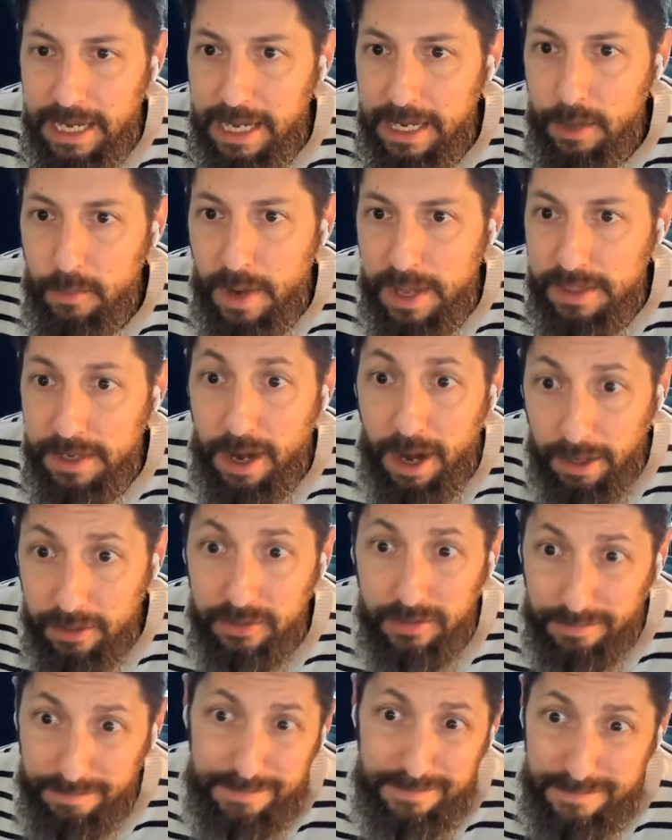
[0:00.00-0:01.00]
in a way that
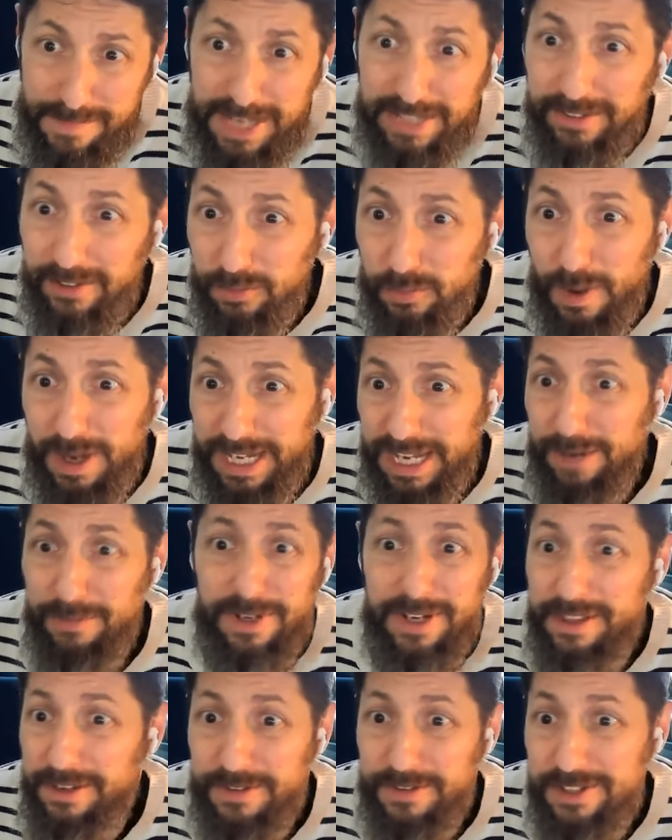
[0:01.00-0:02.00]
makes us want to get
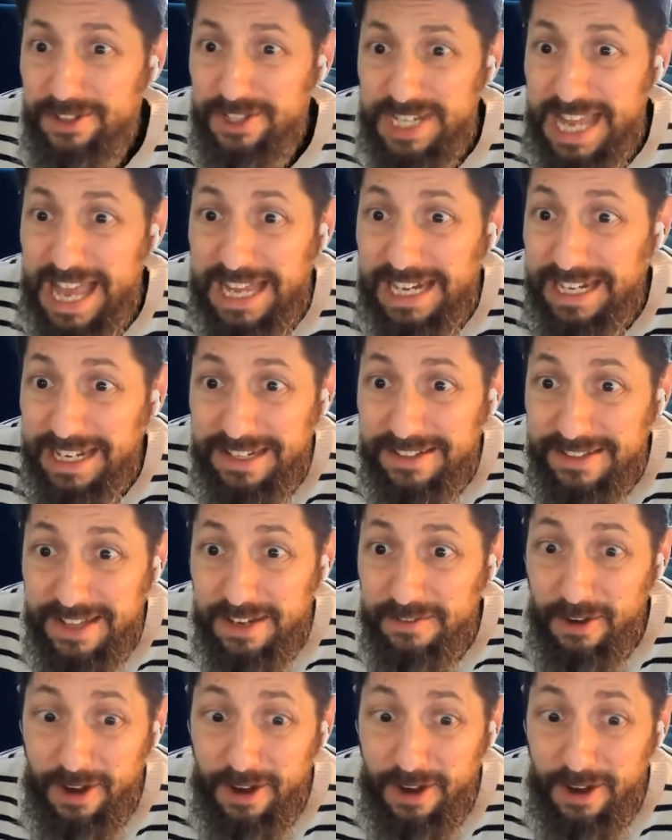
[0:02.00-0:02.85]
rid of the Christianity instead